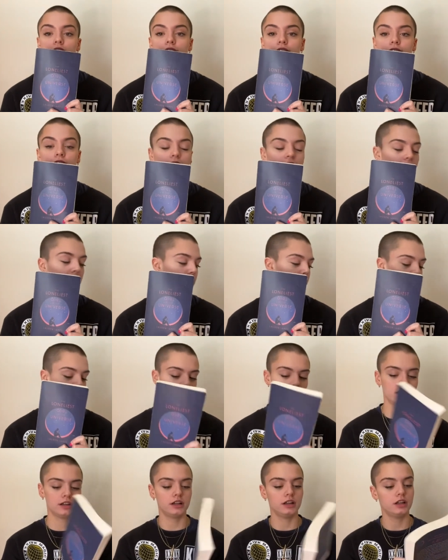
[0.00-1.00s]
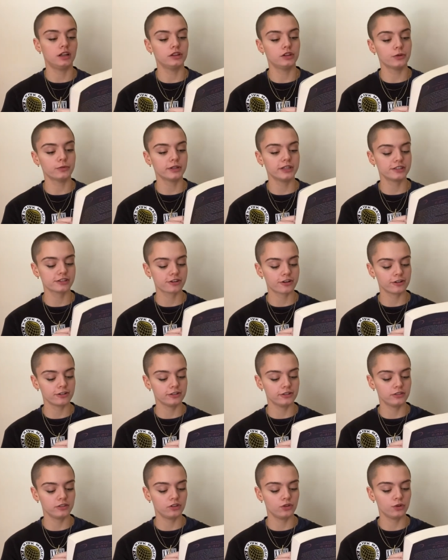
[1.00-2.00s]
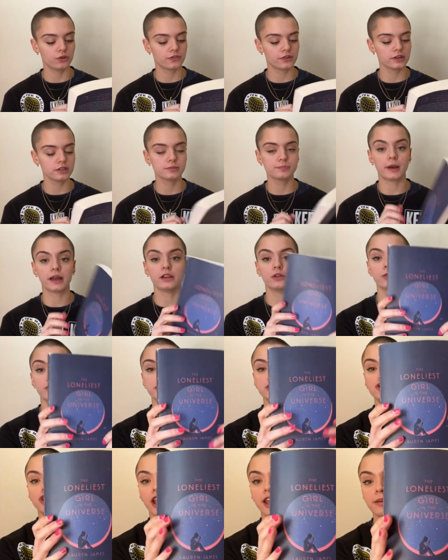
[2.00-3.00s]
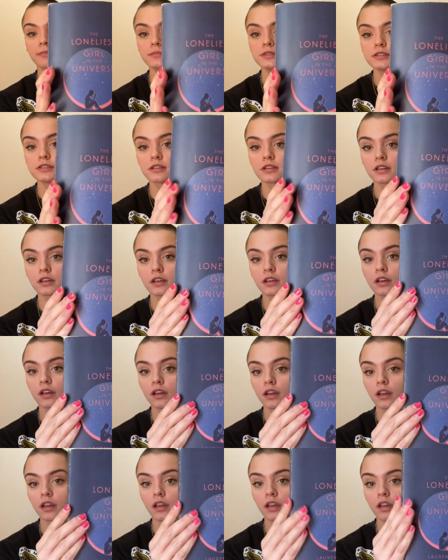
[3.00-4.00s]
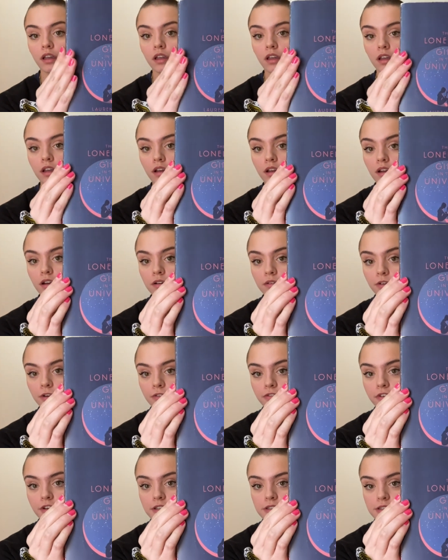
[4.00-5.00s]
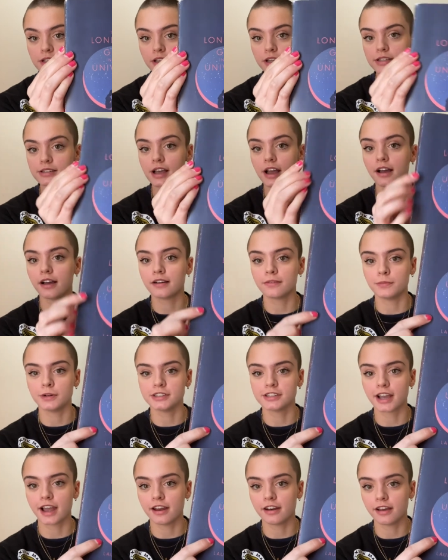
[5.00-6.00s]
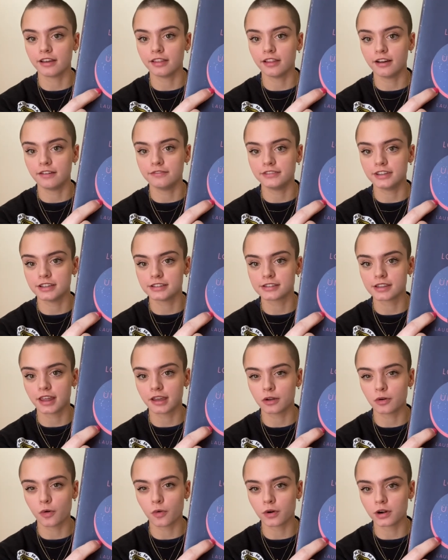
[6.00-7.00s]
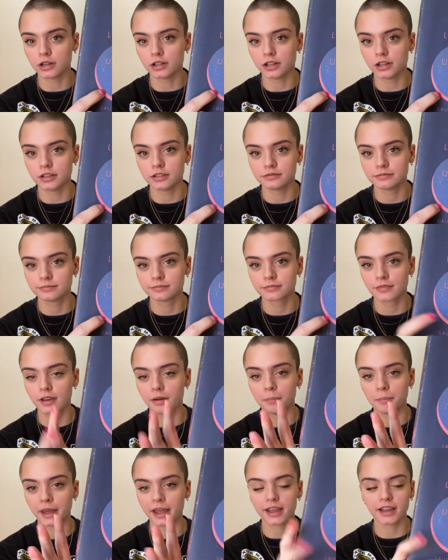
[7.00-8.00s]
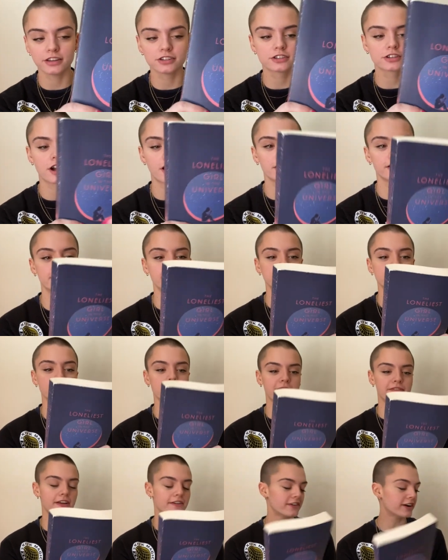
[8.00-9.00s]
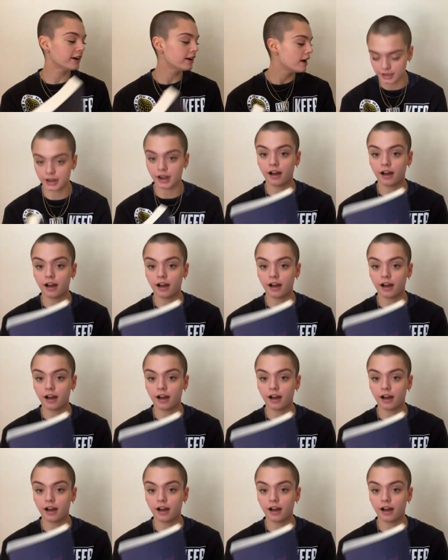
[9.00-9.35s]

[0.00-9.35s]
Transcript: The Loneliest Girl in the Universe by Lauren James. I don't know if you can see this. Once again, I love this like coral pinkish color. It's my favorite. It